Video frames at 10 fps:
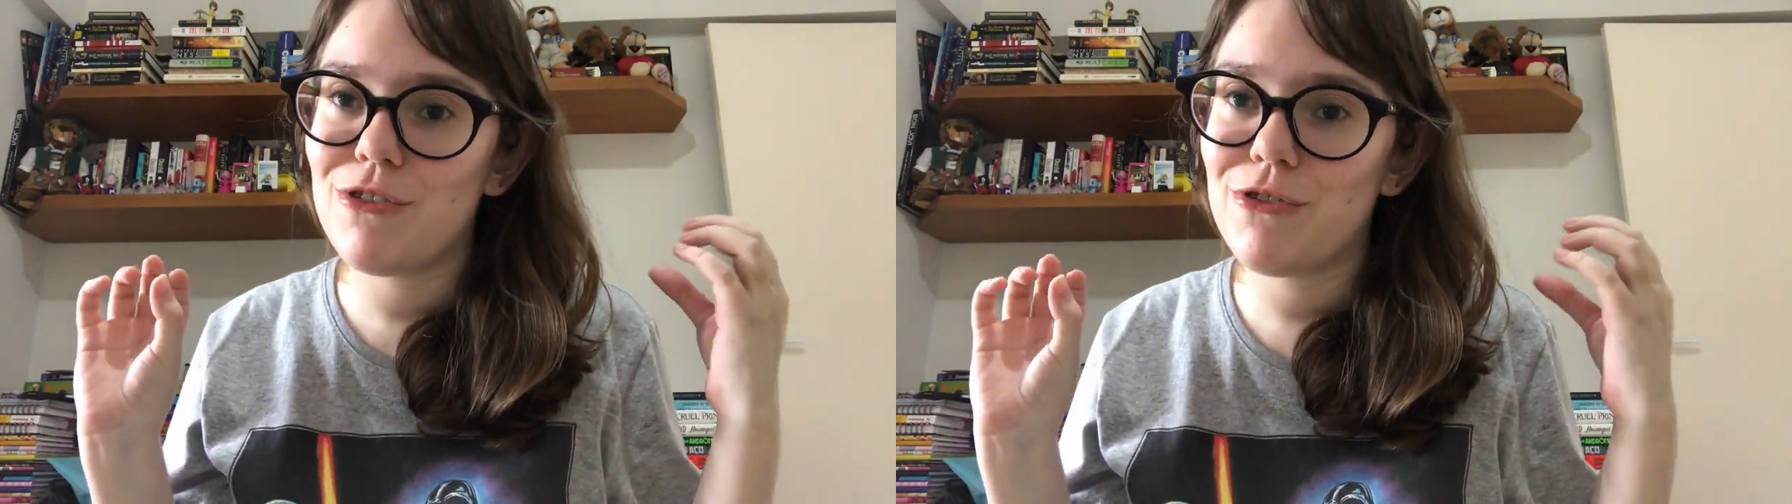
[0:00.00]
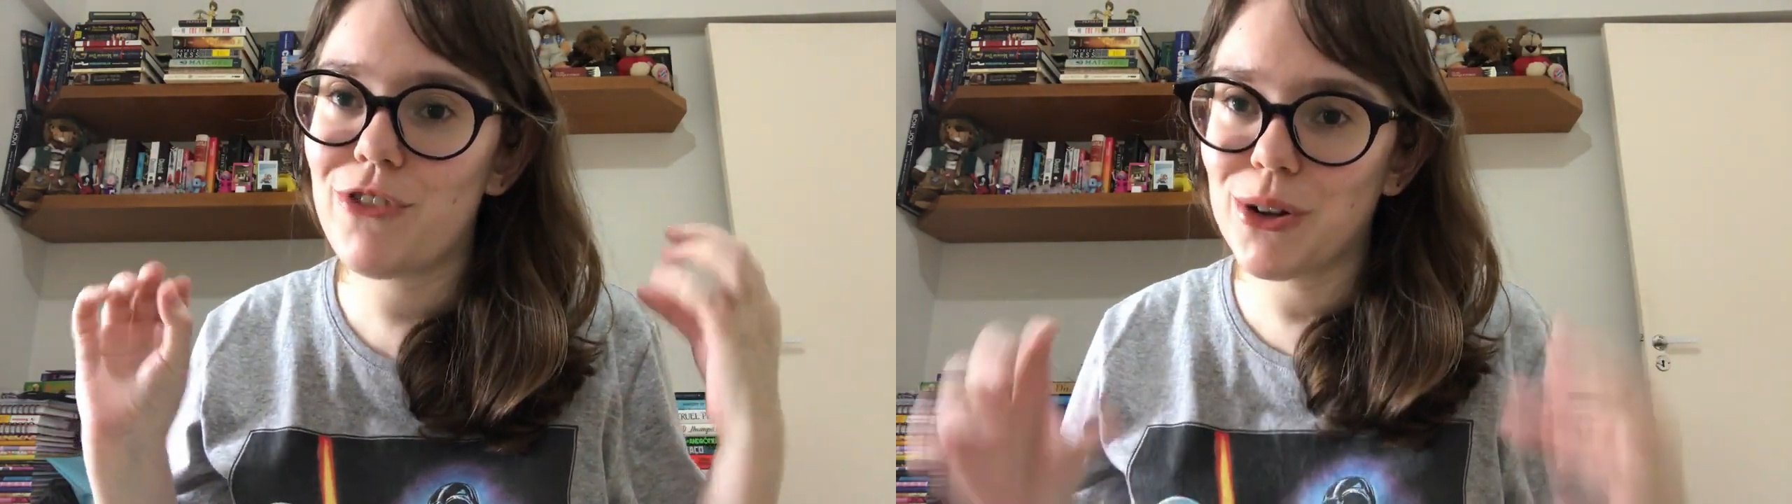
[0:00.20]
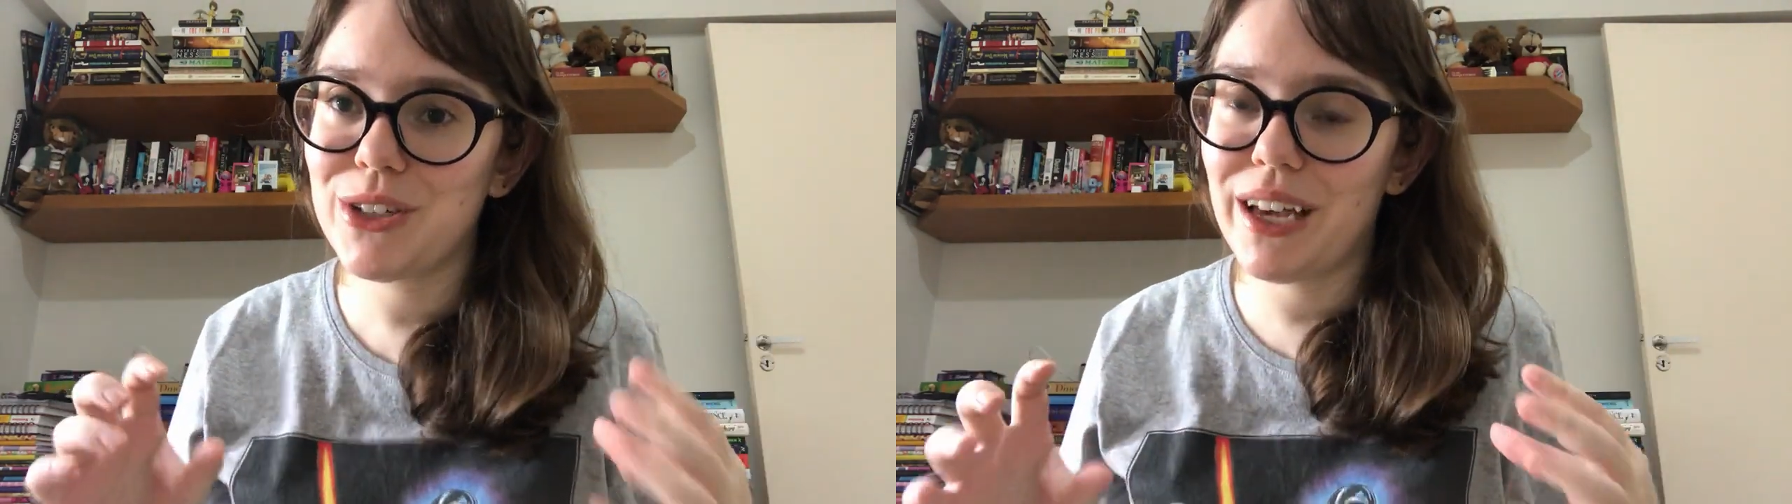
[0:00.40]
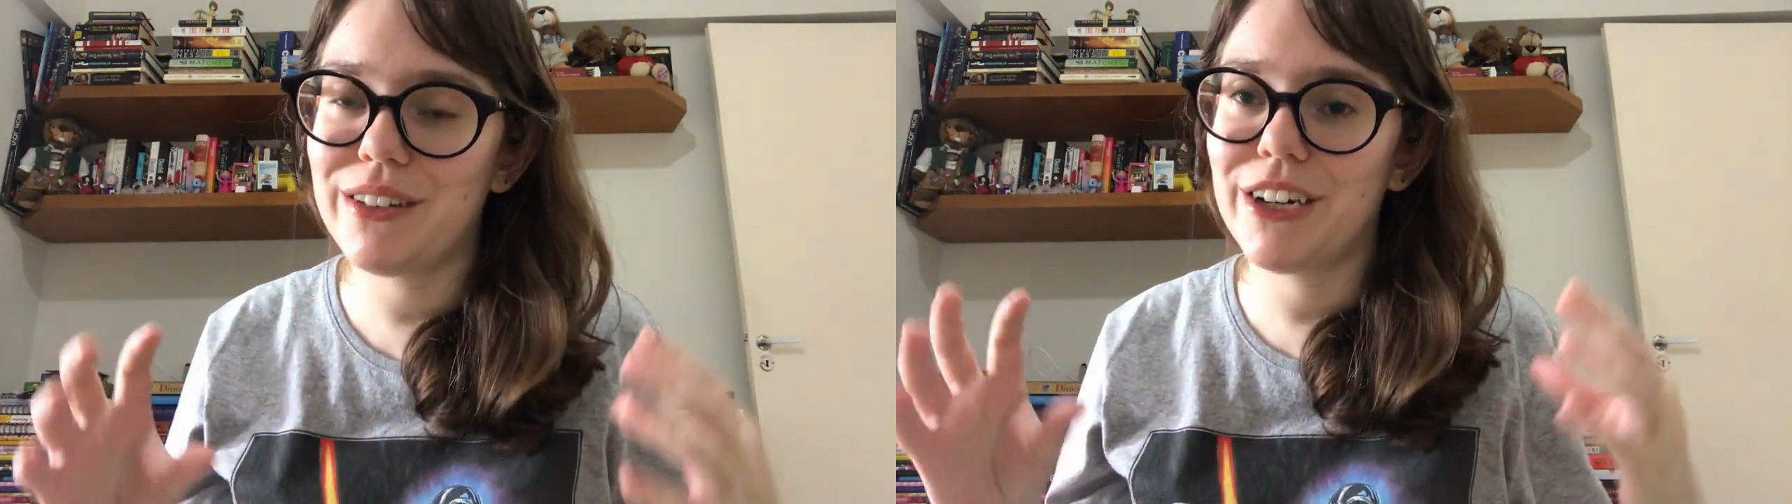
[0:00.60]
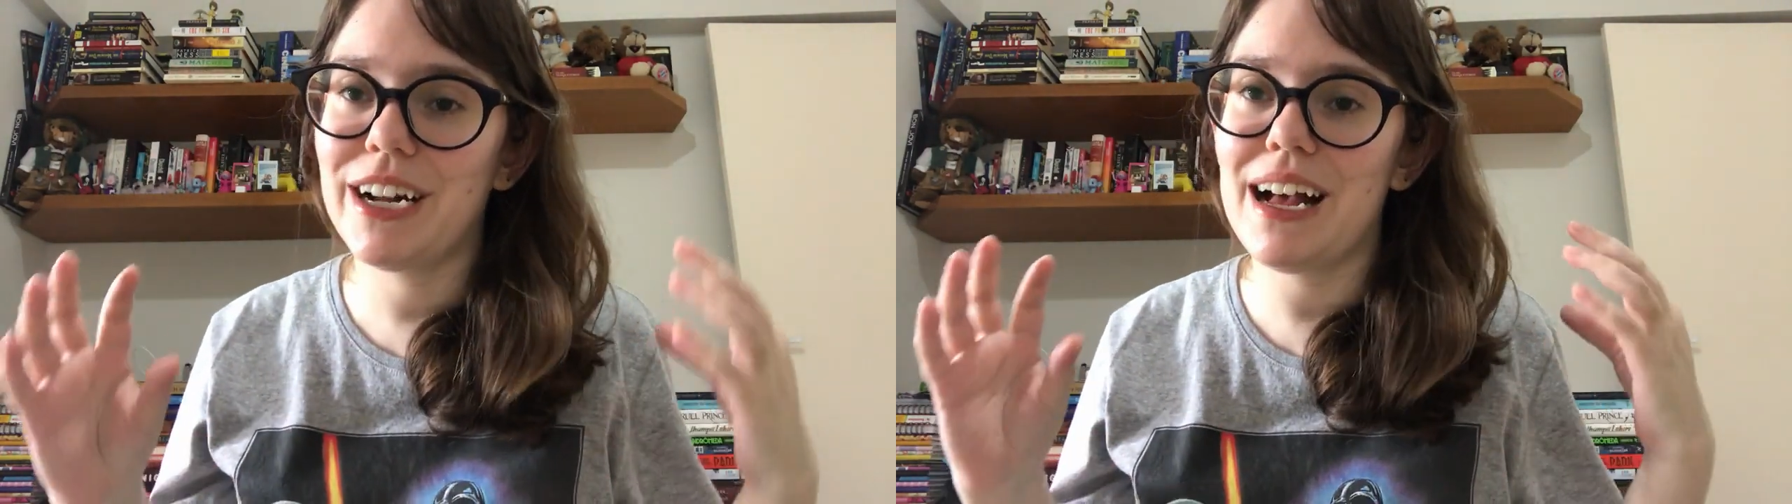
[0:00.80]
fall
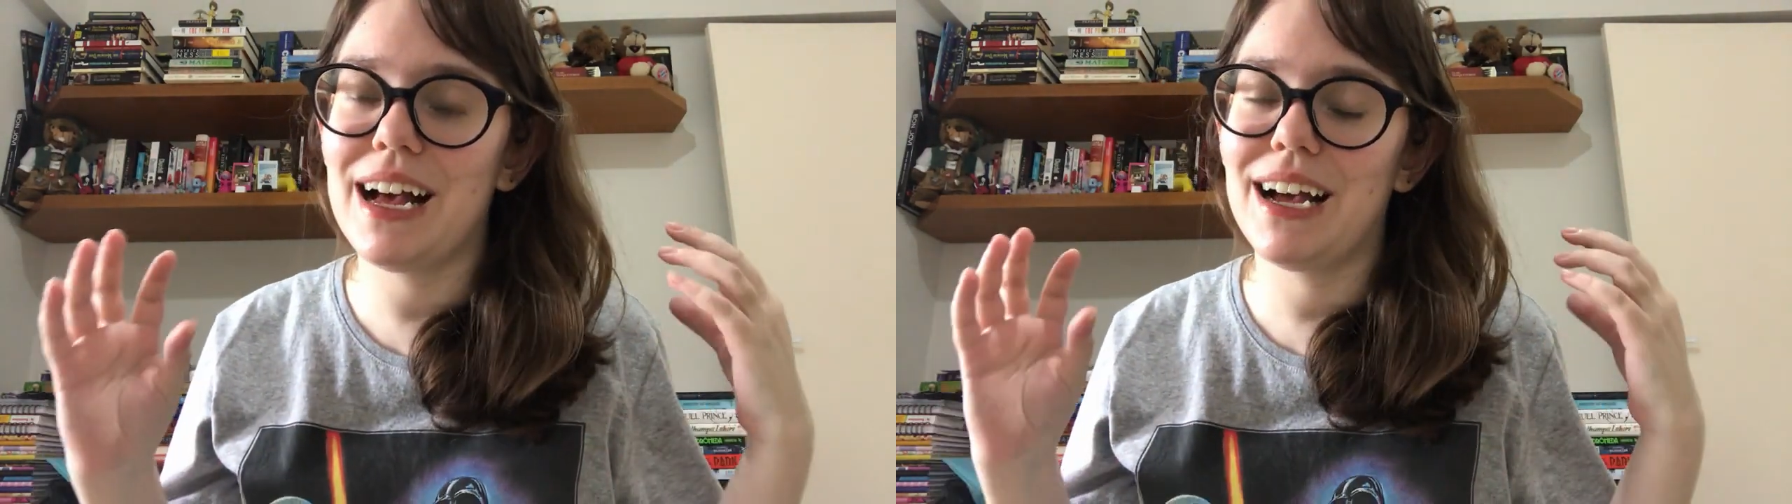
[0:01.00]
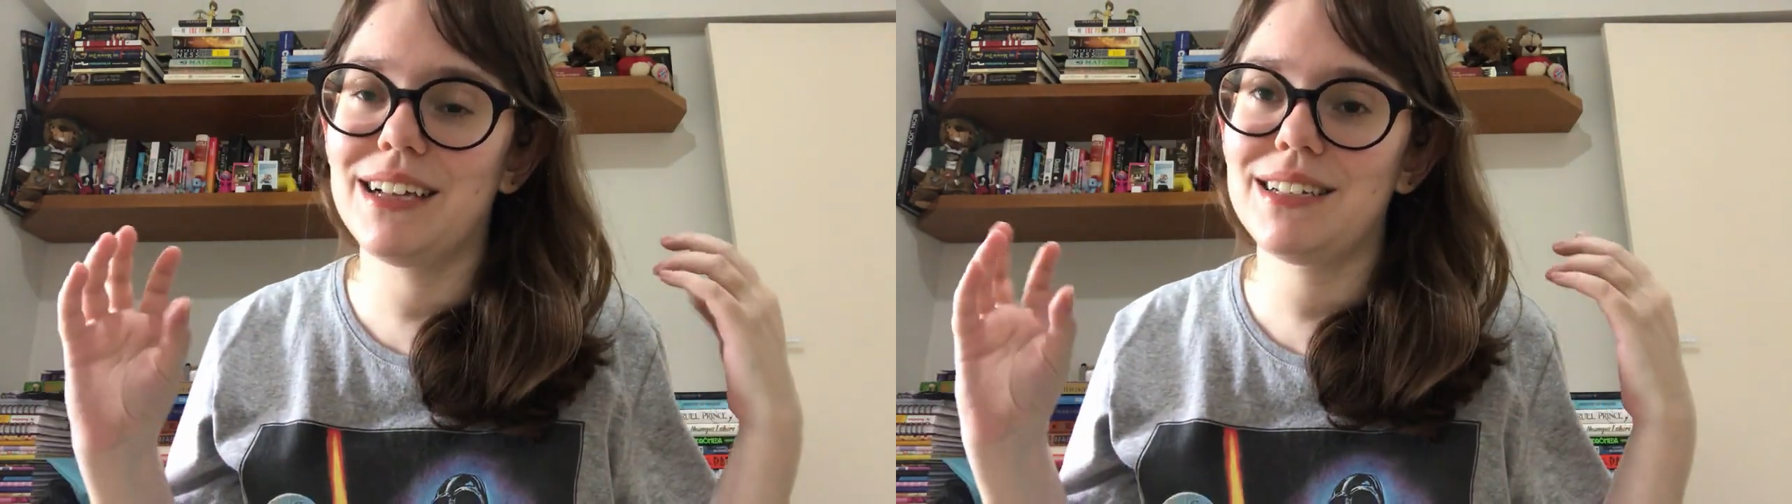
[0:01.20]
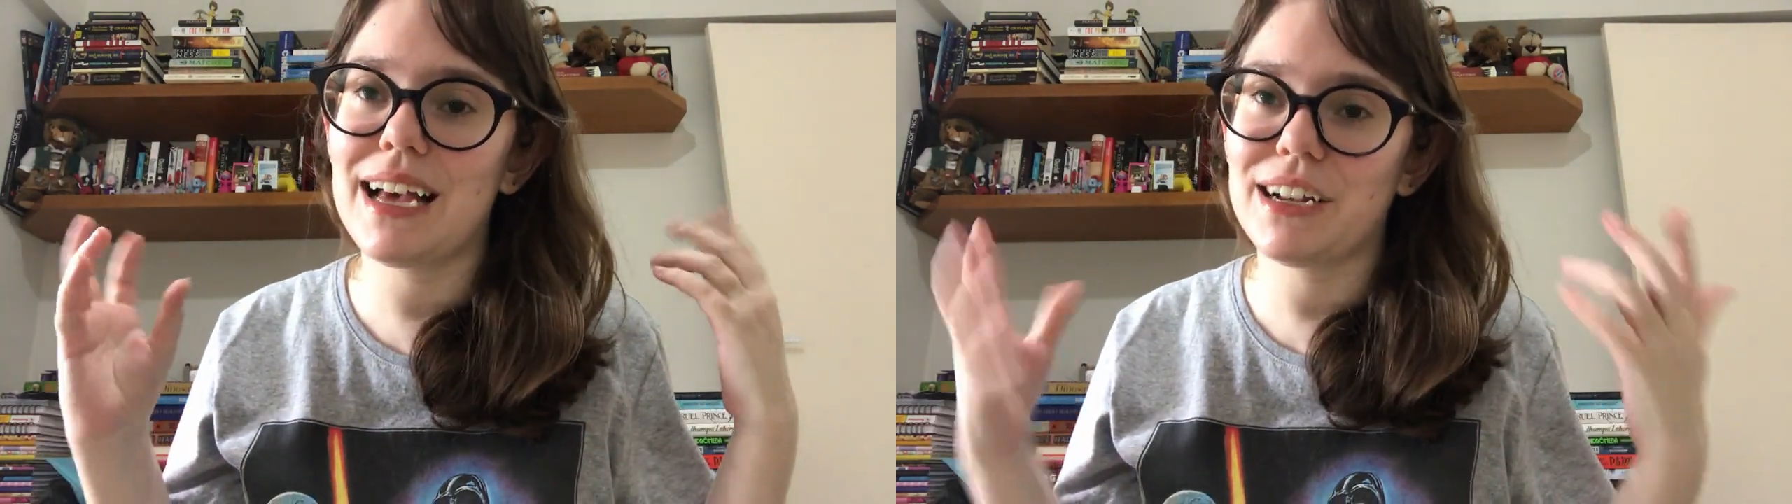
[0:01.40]
together and